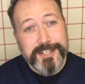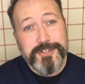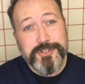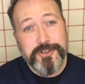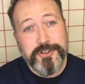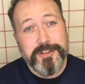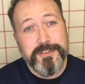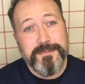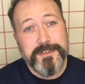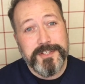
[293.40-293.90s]

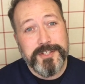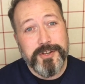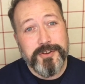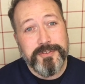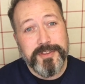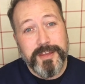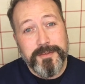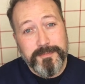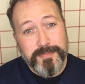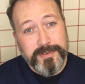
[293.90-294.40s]
enjoy the
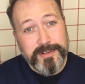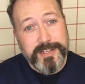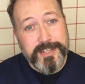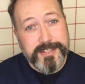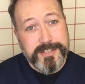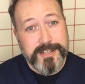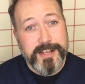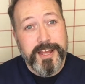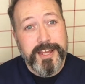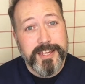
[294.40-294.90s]
video, then
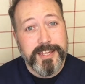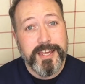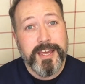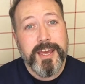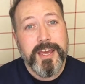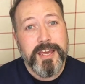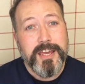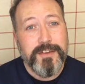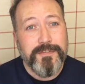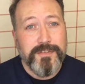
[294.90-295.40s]
please
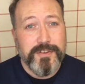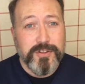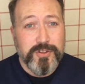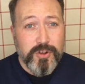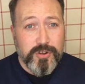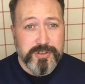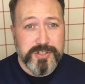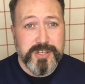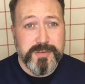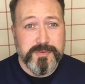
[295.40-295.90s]
like. If you're
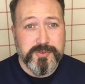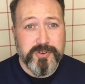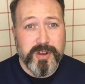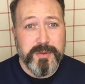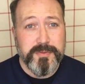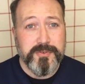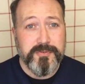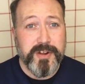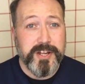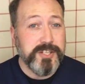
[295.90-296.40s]
not
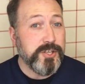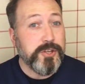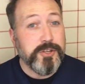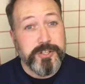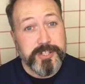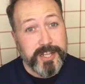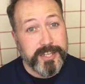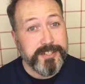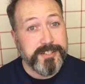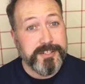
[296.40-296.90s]
subscribed already
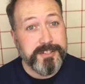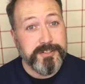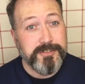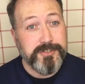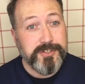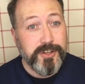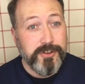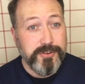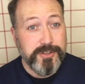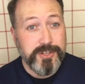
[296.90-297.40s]
and you'd like to
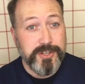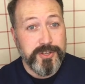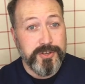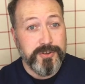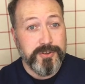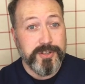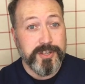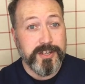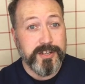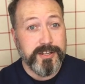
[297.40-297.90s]
do so,
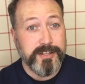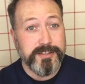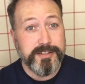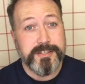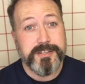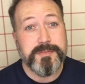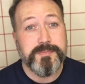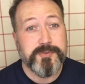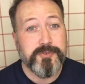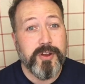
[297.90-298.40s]
you can
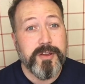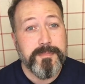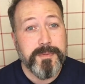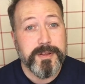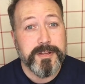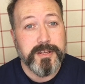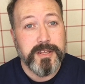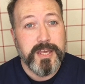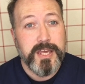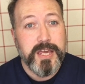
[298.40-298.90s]
click the
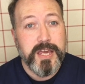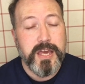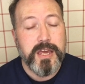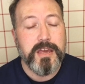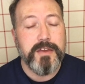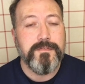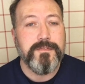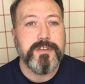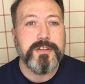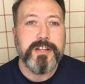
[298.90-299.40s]
subscribe button
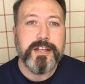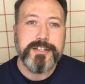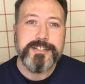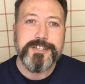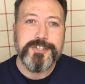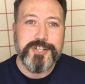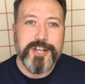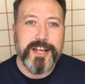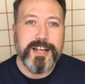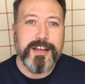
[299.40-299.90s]
here. If you'd
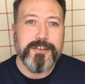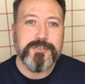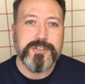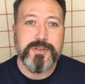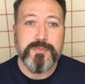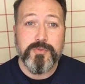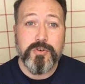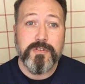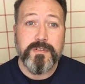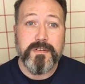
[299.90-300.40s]
like to check
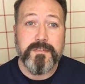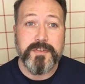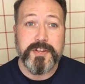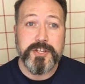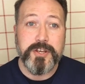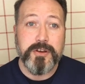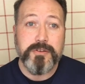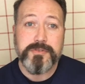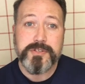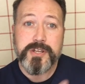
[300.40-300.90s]
out some more of
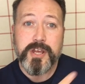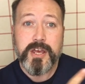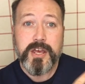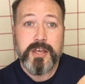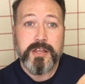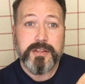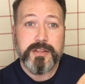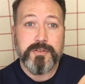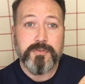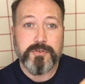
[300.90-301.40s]
our videos,
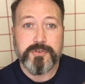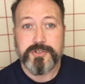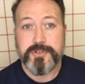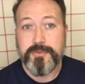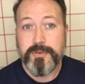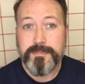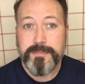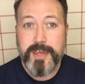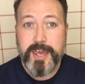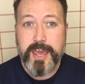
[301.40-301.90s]
they're
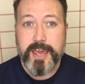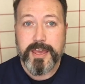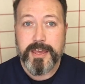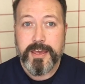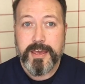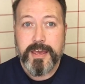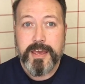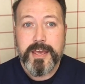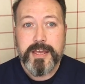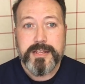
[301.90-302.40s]
also up there.
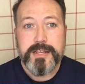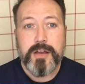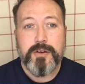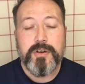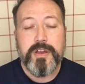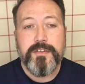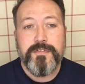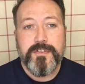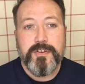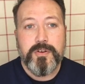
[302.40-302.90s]

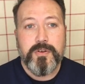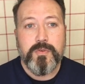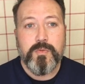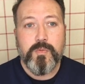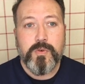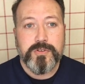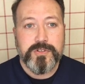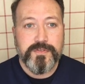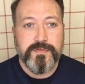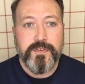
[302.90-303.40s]
Now, if
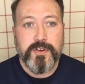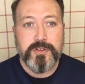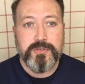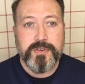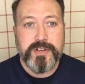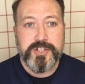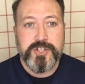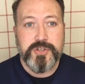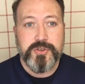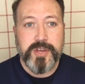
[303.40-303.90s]
you want to follow us,